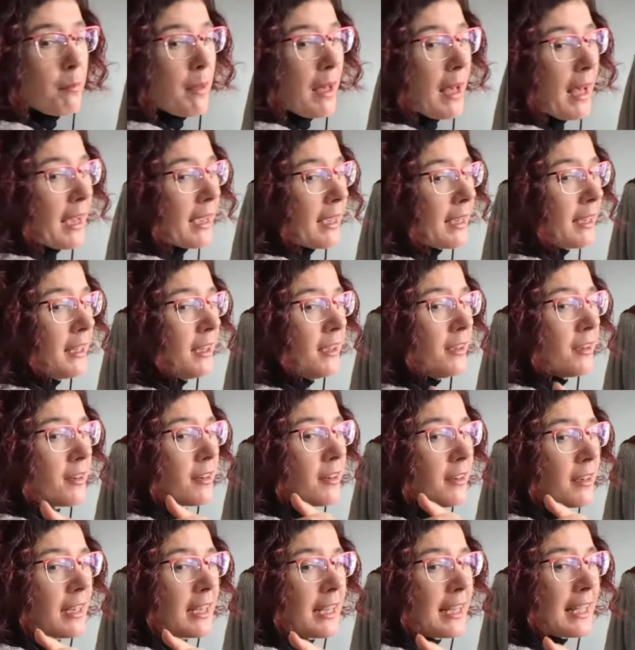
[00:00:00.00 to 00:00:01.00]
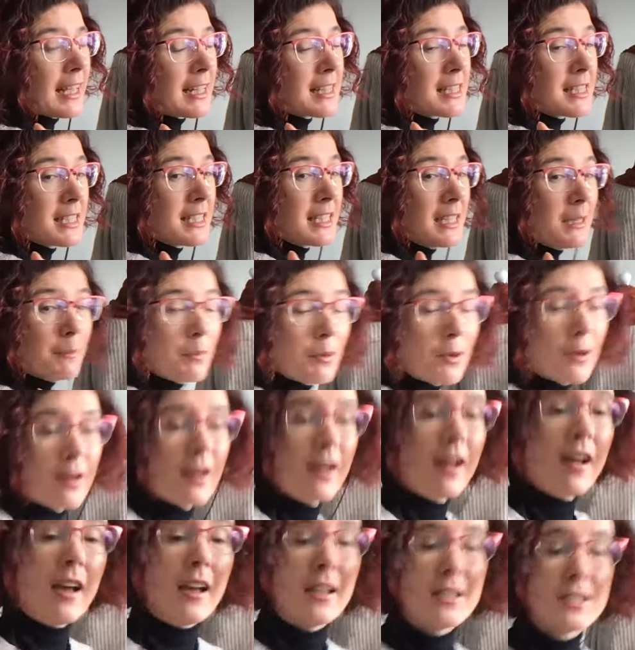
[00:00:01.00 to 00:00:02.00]
the back here, it gets deeper.
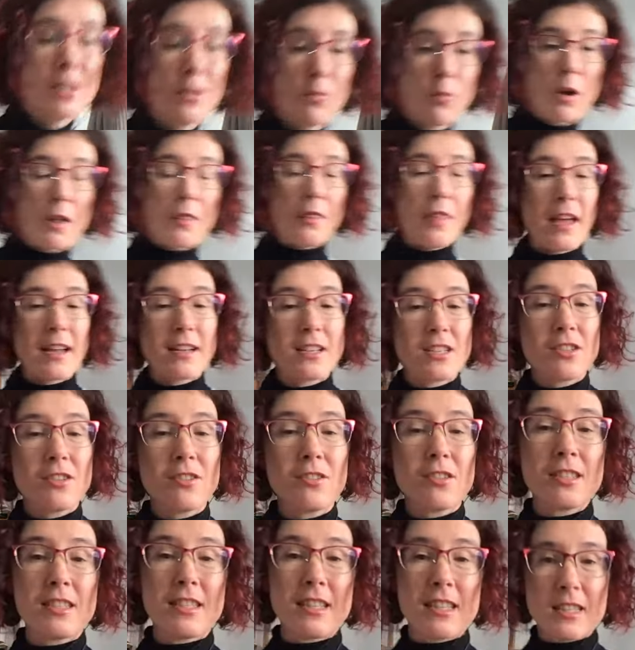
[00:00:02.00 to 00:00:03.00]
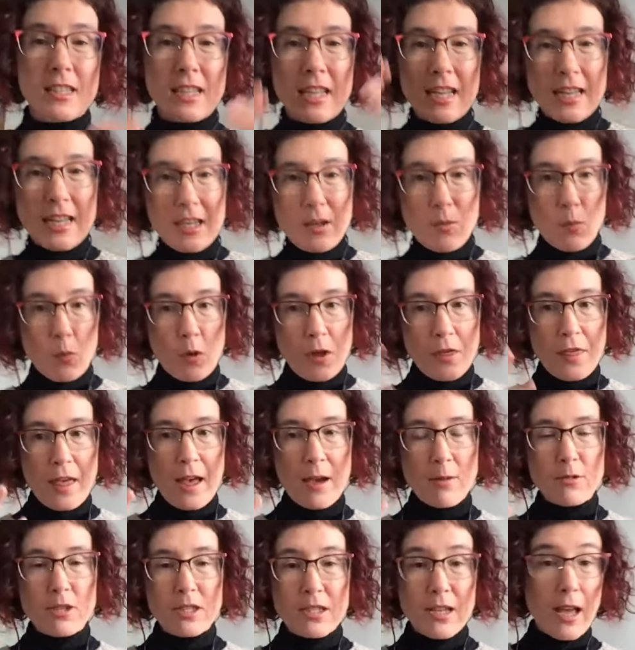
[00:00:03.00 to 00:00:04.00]
So what that does is it,
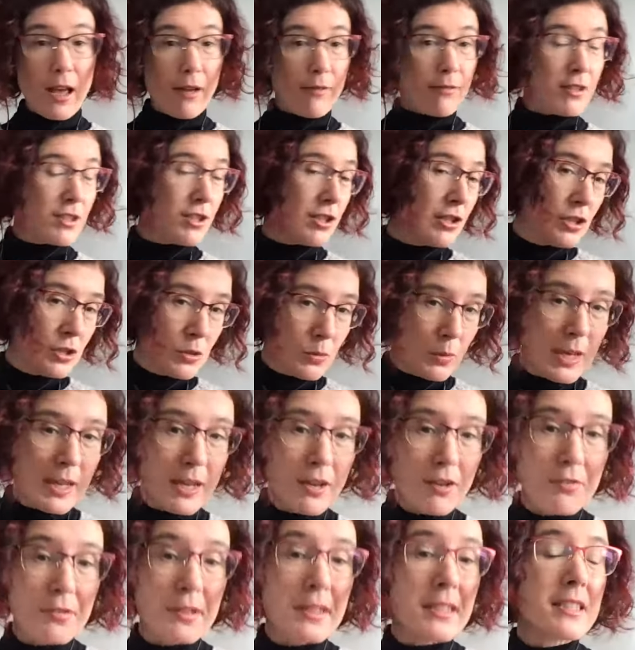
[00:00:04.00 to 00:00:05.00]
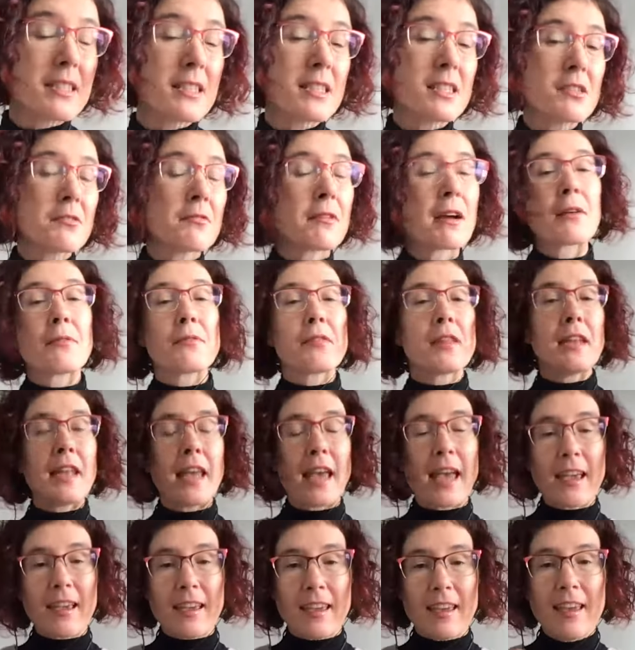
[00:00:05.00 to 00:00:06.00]
without having to do increases around the
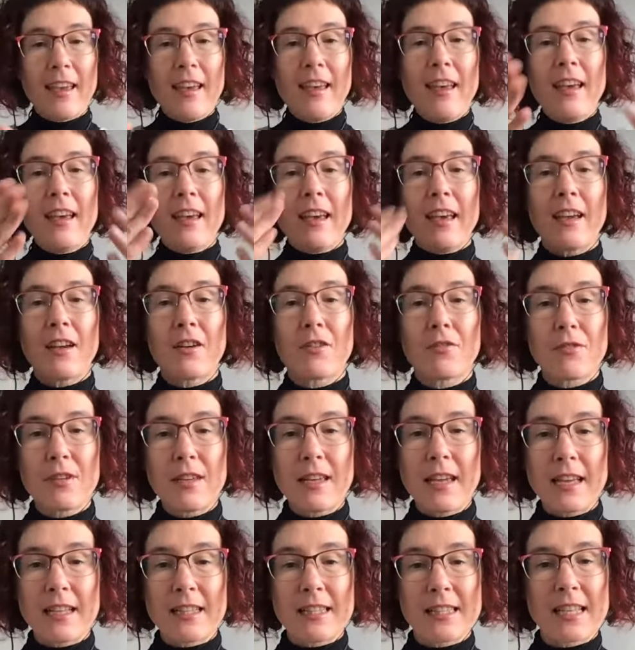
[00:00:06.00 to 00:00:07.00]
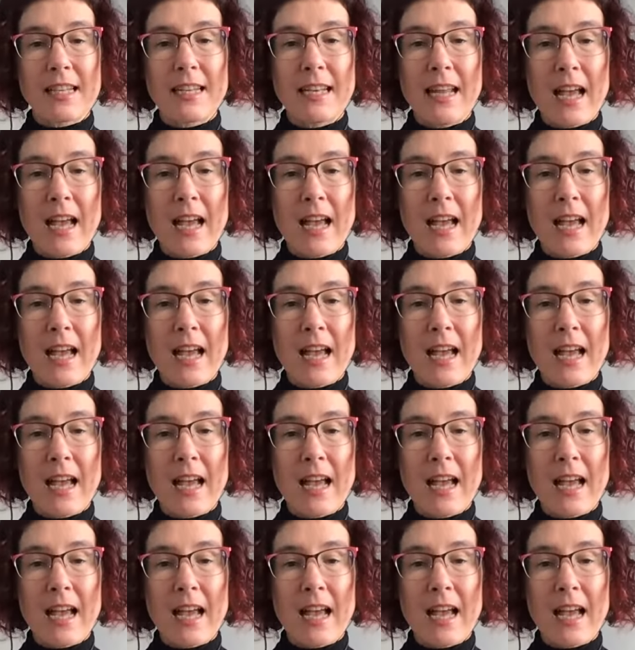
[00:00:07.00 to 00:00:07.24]
neck, it creates a